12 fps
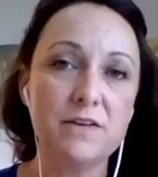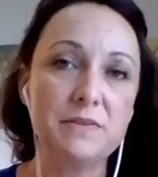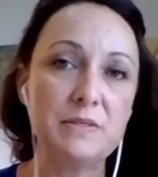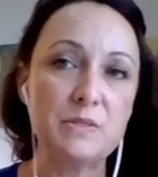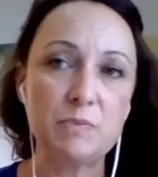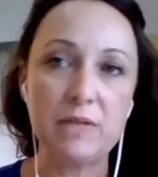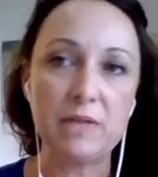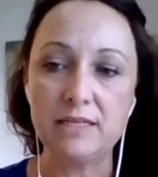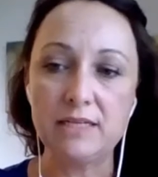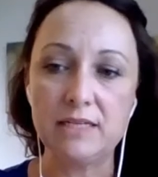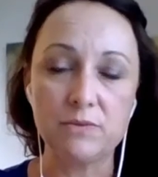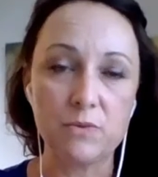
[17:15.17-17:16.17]
this
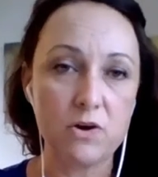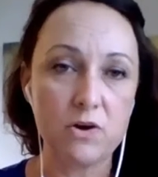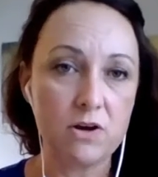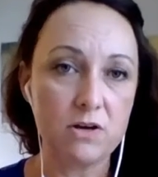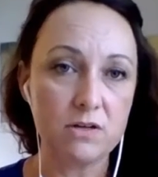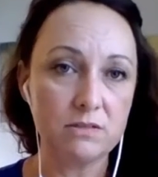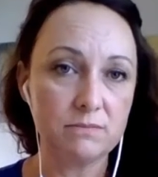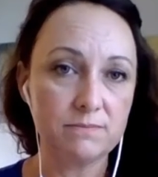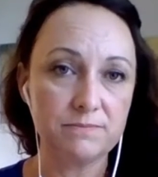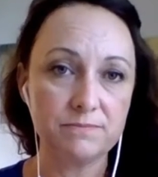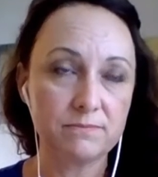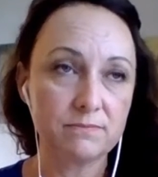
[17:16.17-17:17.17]
planet, and
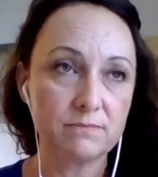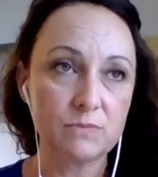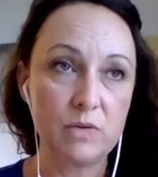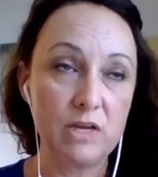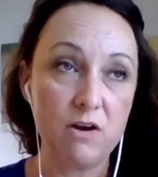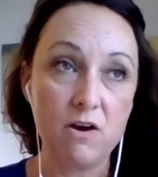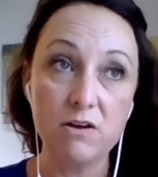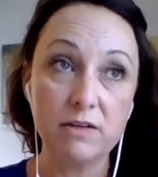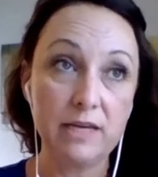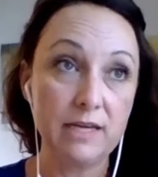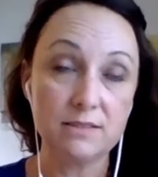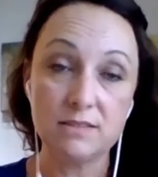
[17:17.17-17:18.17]
we all
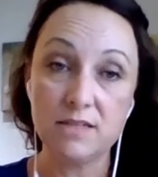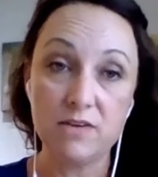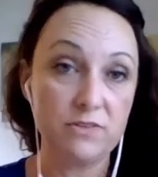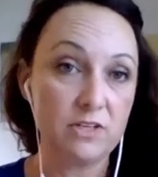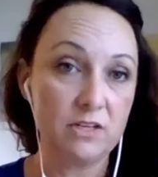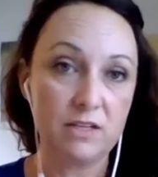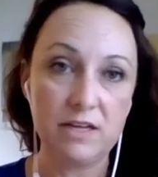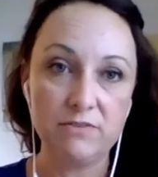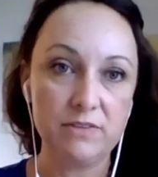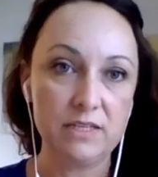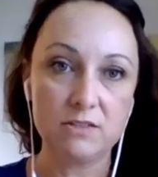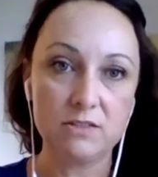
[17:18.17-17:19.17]
get stuff in our life
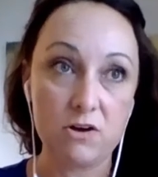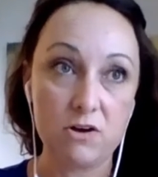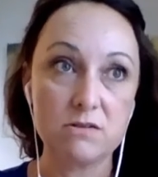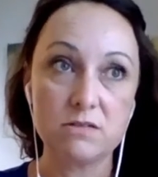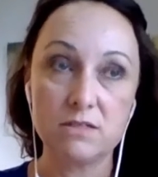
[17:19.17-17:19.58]
that's hard.